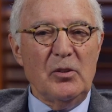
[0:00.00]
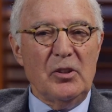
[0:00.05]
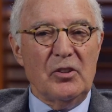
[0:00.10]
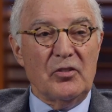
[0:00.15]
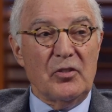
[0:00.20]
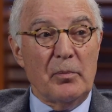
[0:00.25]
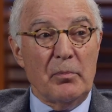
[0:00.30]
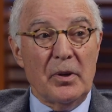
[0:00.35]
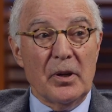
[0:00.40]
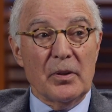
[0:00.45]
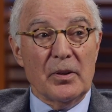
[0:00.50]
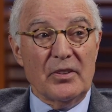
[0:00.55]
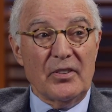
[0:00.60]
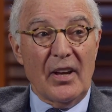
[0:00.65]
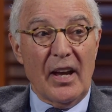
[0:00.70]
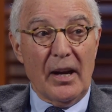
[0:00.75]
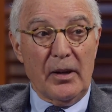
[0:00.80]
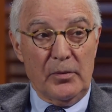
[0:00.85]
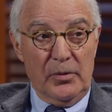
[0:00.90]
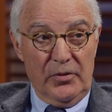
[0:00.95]
is a
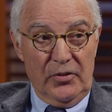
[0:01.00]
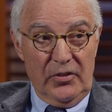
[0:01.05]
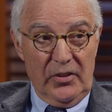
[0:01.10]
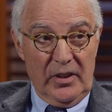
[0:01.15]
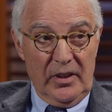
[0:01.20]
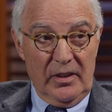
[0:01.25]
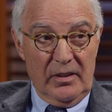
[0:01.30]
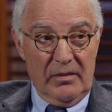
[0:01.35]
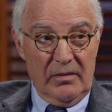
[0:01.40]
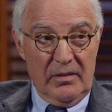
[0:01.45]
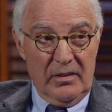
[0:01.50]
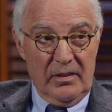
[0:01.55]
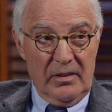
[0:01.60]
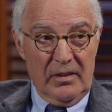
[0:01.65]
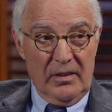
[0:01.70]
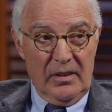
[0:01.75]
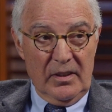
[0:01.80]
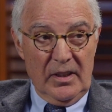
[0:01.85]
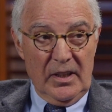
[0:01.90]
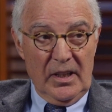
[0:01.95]
meritocracy.
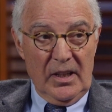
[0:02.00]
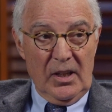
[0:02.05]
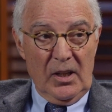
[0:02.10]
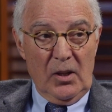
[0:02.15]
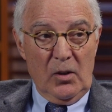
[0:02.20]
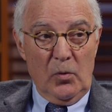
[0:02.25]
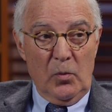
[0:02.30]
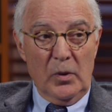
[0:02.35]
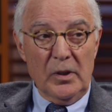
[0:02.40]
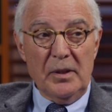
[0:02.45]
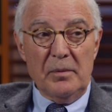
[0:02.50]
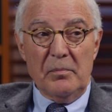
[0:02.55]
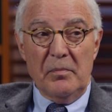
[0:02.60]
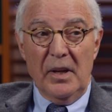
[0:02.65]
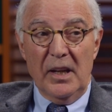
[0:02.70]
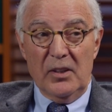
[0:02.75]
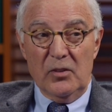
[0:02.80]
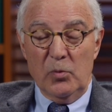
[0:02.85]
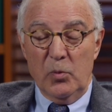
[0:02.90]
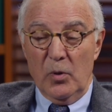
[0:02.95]
What it
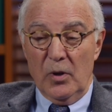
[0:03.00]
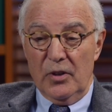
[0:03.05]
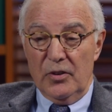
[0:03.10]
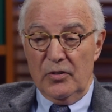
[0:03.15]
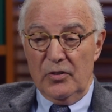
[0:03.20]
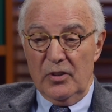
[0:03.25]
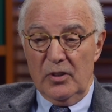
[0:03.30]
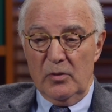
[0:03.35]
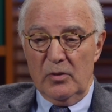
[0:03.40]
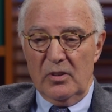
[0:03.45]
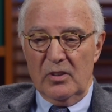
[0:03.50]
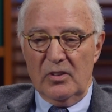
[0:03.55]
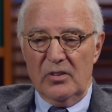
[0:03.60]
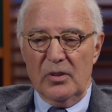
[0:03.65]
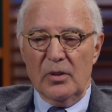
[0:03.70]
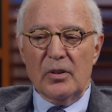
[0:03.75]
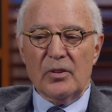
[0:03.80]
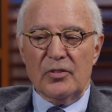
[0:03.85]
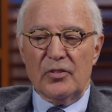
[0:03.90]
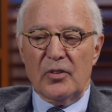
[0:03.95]
meant was it,
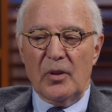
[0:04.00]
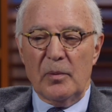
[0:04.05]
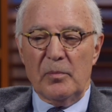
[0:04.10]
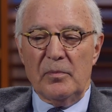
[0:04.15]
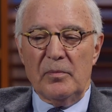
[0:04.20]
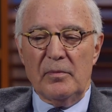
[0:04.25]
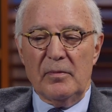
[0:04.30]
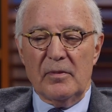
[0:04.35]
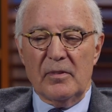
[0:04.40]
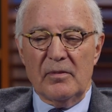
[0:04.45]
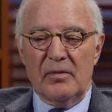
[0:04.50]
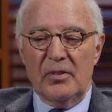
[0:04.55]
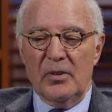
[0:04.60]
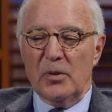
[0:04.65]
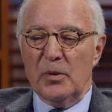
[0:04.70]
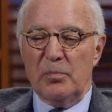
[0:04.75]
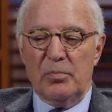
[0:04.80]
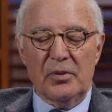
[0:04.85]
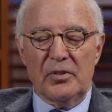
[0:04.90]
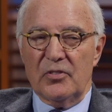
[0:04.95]
there are some
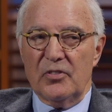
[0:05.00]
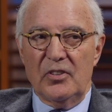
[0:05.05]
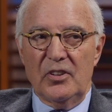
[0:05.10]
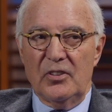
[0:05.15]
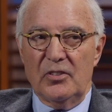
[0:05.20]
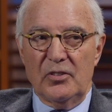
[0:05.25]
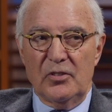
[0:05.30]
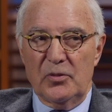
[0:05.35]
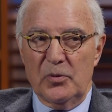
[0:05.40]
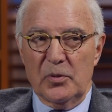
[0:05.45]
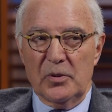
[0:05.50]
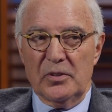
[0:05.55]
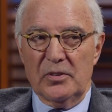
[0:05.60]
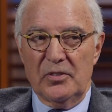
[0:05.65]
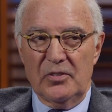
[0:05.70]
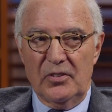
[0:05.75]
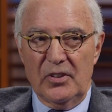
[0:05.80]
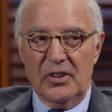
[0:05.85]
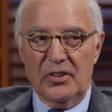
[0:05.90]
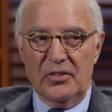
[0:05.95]
very prestigious
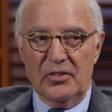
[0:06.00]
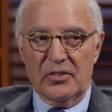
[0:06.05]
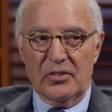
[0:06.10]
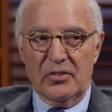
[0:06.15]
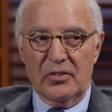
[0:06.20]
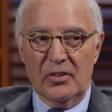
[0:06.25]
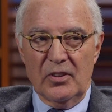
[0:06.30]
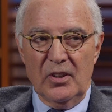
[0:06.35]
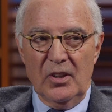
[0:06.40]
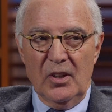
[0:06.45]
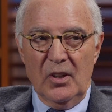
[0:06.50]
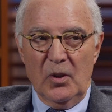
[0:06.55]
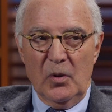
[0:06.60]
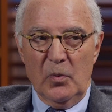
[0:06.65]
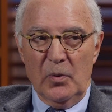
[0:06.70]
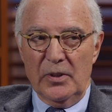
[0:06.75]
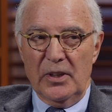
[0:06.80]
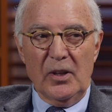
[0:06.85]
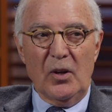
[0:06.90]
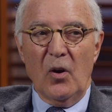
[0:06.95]
organizations
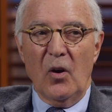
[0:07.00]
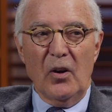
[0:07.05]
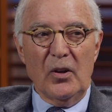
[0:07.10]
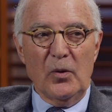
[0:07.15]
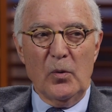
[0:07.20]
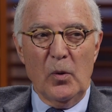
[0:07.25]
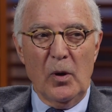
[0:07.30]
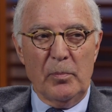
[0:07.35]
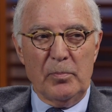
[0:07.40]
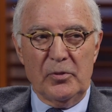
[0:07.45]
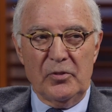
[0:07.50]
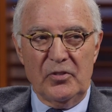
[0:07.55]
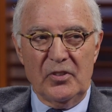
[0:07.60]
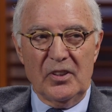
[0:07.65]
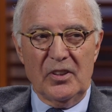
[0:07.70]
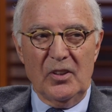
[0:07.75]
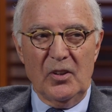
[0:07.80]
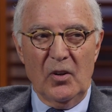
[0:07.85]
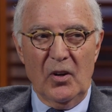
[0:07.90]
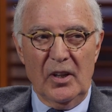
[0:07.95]
where they call you up, you
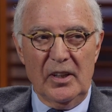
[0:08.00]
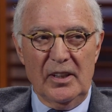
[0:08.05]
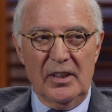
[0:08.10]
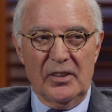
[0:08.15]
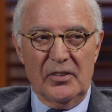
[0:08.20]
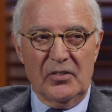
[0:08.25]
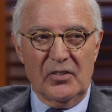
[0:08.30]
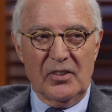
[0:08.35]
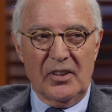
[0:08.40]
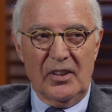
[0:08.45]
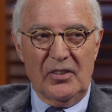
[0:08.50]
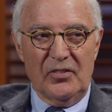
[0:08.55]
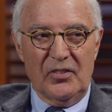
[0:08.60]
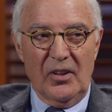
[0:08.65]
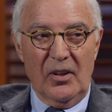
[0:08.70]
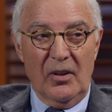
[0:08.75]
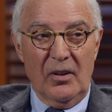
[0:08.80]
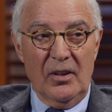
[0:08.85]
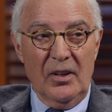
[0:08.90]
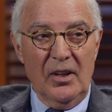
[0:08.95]
sit in the audience, and they
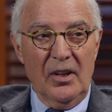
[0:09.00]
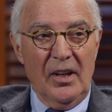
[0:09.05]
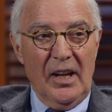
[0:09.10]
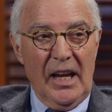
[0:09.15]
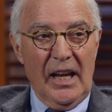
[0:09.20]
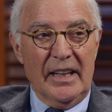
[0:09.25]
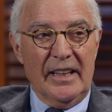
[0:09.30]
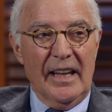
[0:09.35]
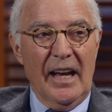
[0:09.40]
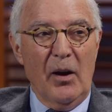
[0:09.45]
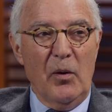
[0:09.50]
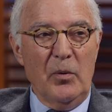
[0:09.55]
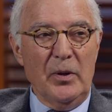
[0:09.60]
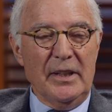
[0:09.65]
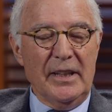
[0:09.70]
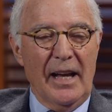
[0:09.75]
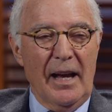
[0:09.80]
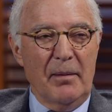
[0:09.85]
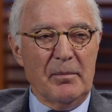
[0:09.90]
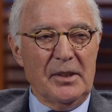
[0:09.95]
say, and now
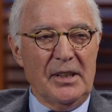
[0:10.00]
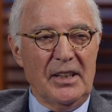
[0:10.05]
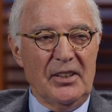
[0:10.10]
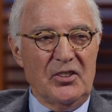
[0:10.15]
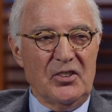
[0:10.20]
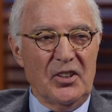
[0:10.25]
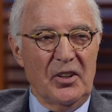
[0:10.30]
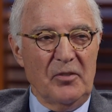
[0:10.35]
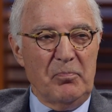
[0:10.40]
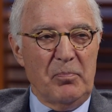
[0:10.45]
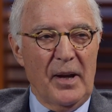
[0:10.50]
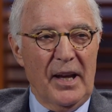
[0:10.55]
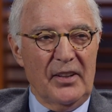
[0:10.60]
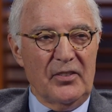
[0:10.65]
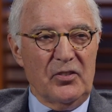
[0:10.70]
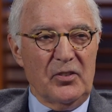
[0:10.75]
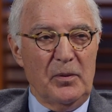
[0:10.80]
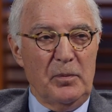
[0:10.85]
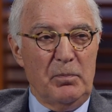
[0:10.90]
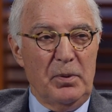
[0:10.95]
we nominate Jeff
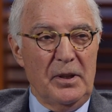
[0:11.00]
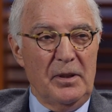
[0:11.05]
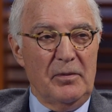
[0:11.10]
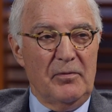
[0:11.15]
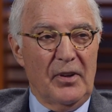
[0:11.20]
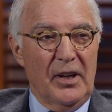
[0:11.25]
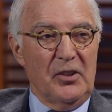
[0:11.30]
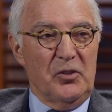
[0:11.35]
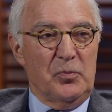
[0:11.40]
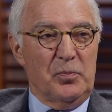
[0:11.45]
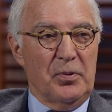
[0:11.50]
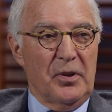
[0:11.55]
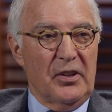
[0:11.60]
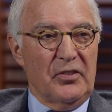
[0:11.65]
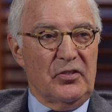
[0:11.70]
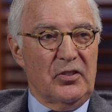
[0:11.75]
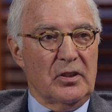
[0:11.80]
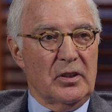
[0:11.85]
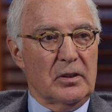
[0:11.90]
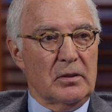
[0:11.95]
Ponsky to be vice
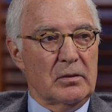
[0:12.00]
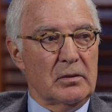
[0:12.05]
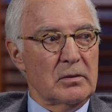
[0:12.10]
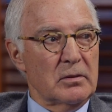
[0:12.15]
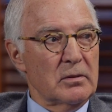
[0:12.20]
president.